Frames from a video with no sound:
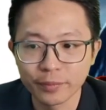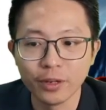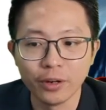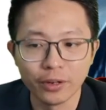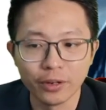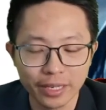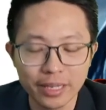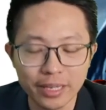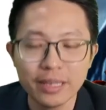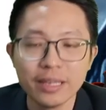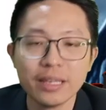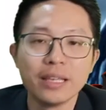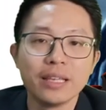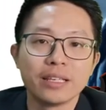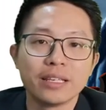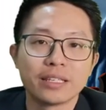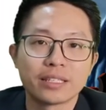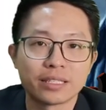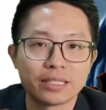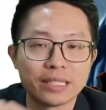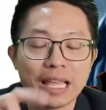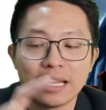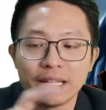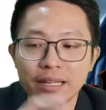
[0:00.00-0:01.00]
Okay,
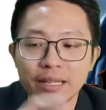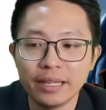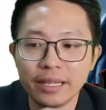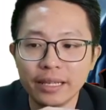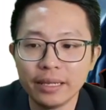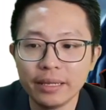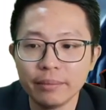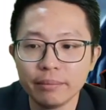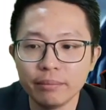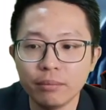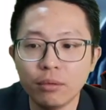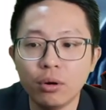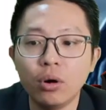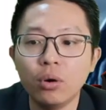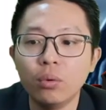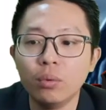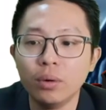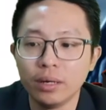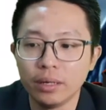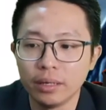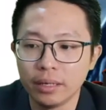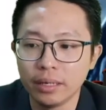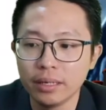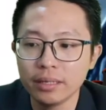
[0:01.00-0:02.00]
slightly more
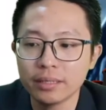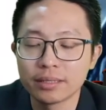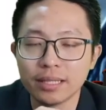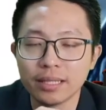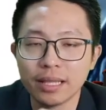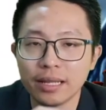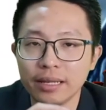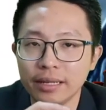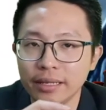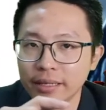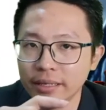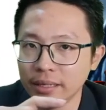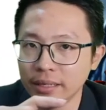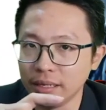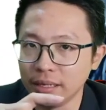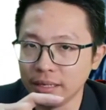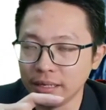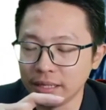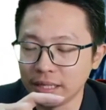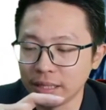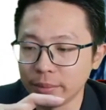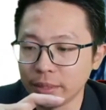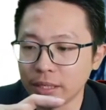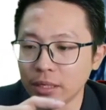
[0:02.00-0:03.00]
work, slightly a
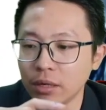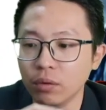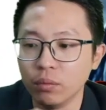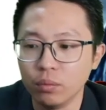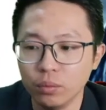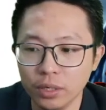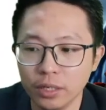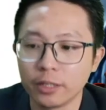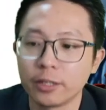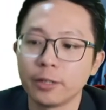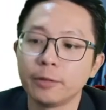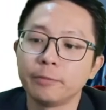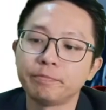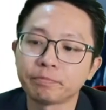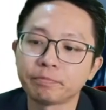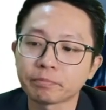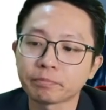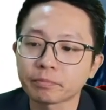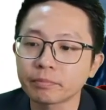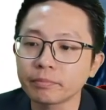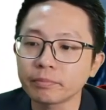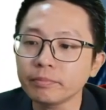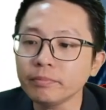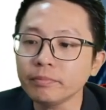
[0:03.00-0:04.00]
little bit of work.
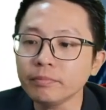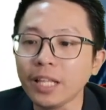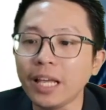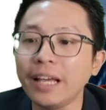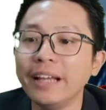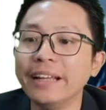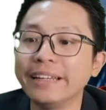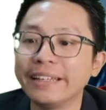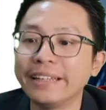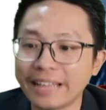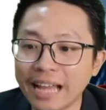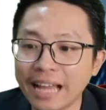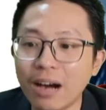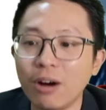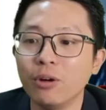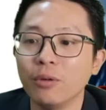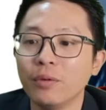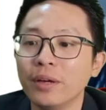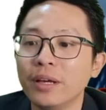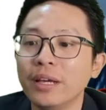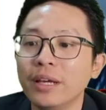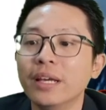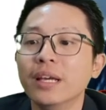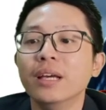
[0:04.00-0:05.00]
Now,
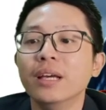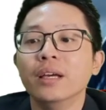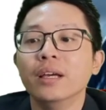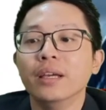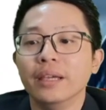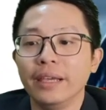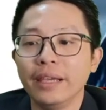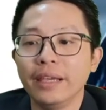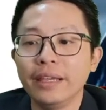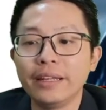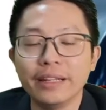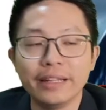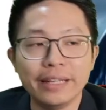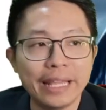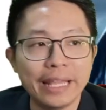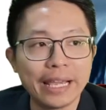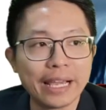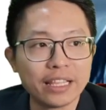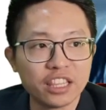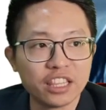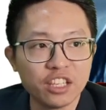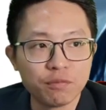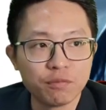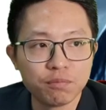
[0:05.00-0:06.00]
in the
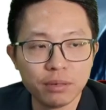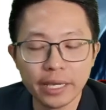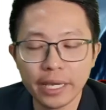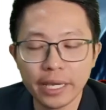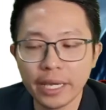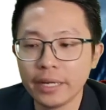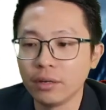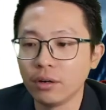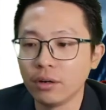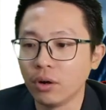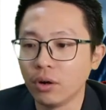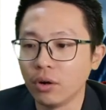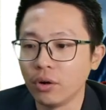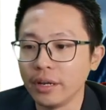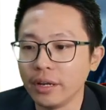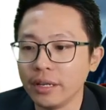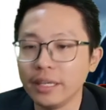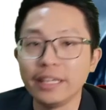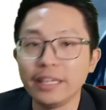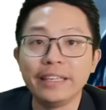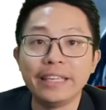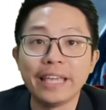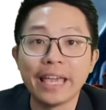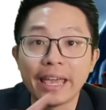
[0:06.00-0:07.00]
negative plate,
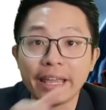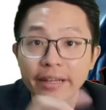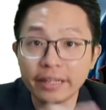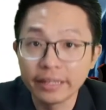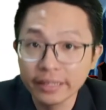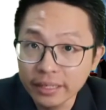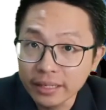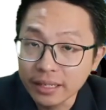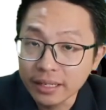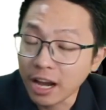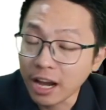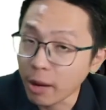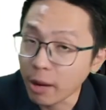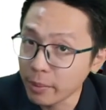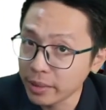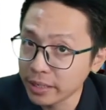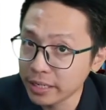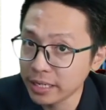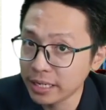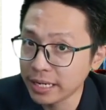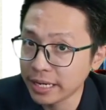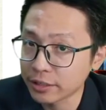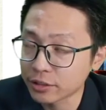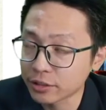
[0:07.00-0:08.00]
already gather how
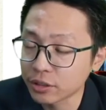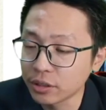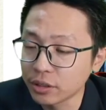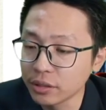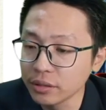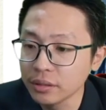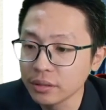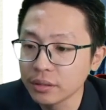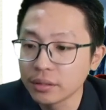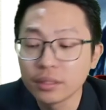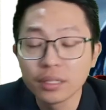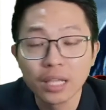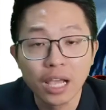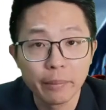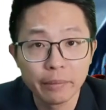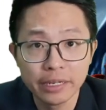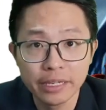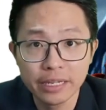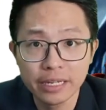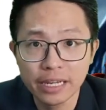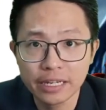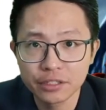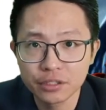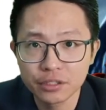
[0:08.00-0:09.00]
many electron? How
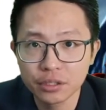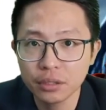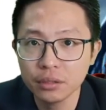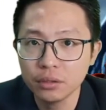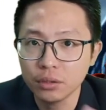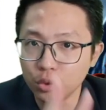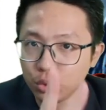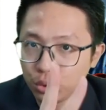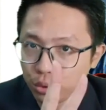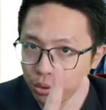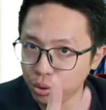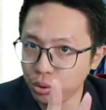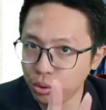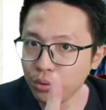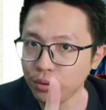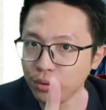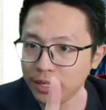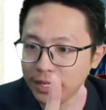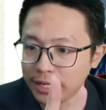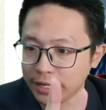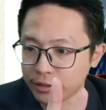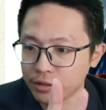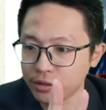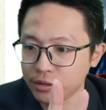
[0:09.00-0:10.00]
many electron? 2
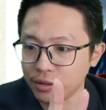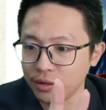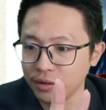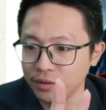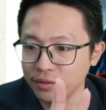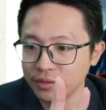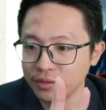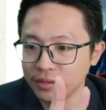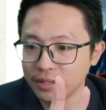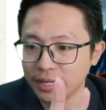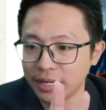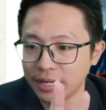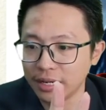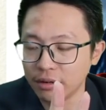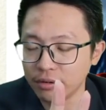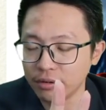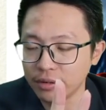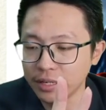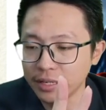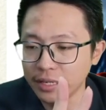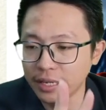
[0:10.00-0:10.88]
electron. Already